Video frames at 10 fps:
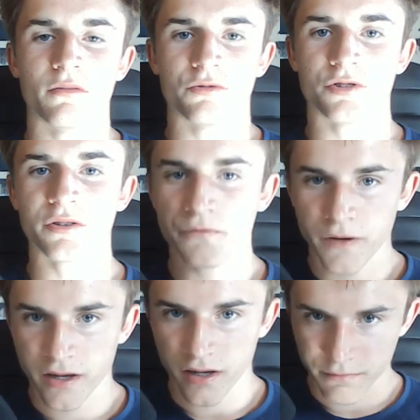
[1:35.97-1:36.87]
Shut the
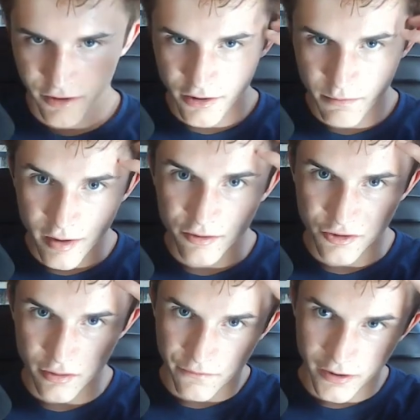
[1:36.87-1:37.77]
fuck up. Tell your brain to
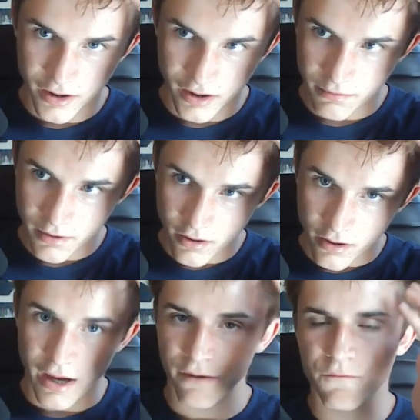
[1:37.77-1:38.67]
shut the fuck up
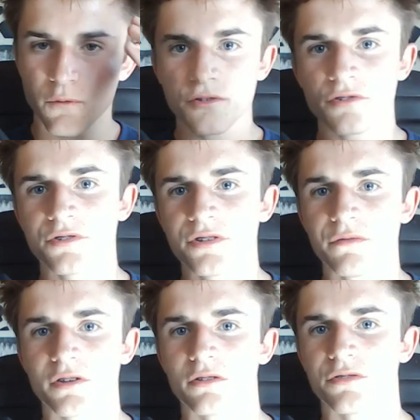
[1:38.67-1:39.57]
and force
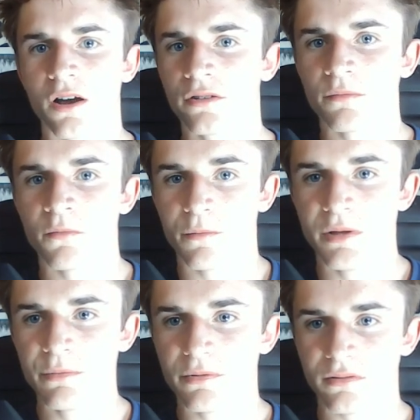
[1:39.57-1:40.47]
yourself to go talk to more
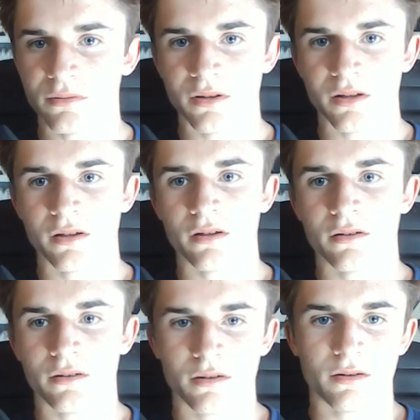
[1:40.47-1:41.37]
people.
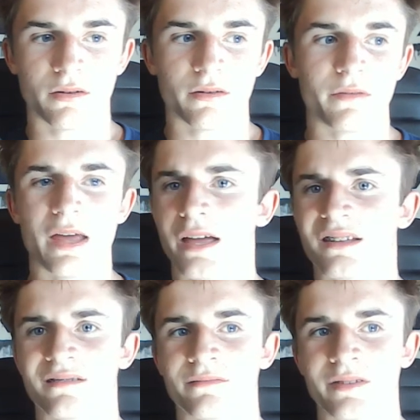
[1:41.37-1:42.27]

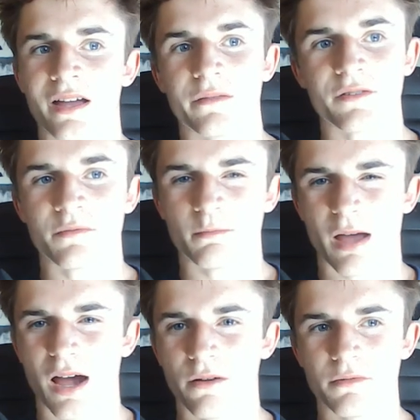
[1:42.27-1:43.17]
And yeah, that's
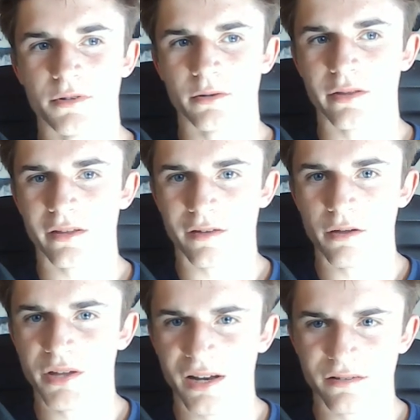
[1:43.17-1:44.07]
how you do it. That's how
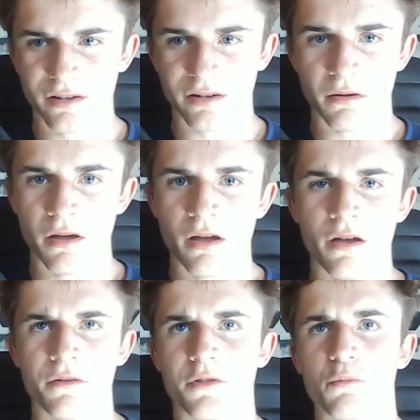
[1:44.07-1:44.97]
you get it done.
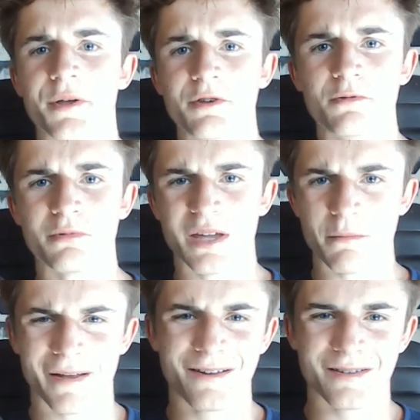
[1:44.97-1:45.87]
The way you
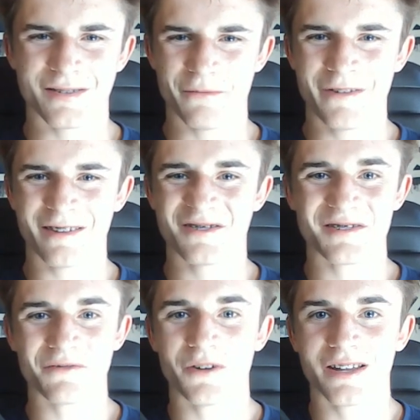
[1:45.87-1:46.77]
get better at something is
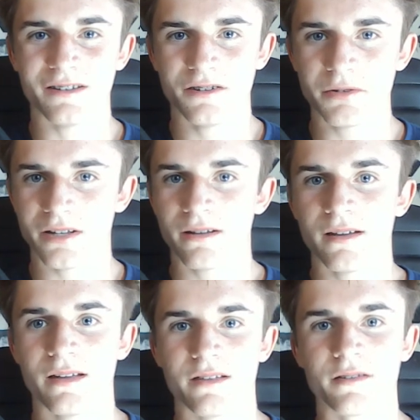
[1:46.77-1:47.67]
just to fucking do it.
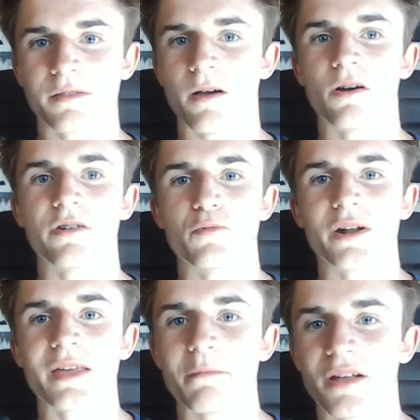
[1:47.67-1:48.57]
It's not that hard. You
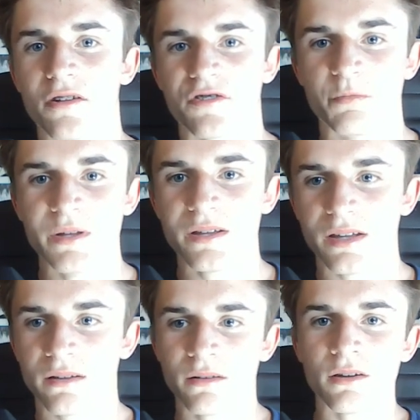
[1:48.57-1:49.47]
want to get better at
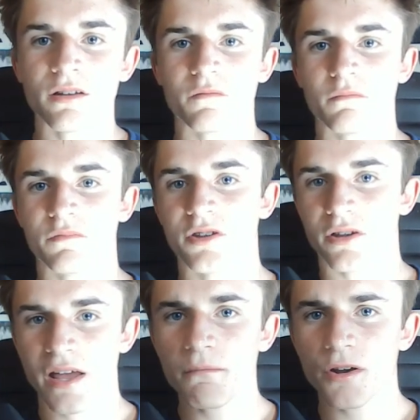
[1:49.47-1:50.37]
speaking to your
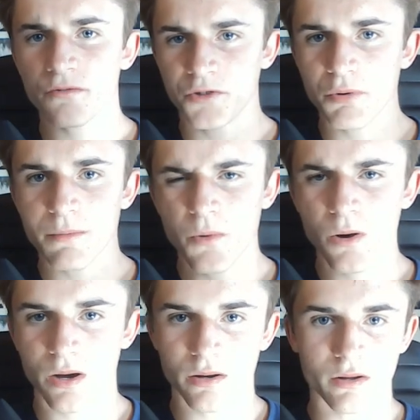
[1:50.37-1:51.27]
camera, do it
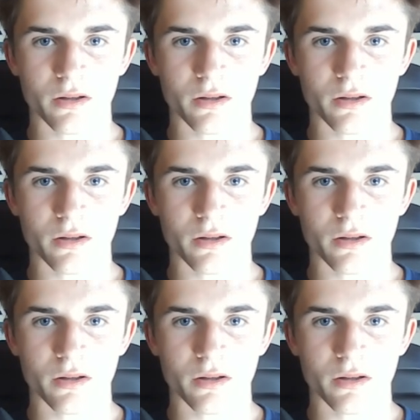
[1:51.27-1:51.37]
more.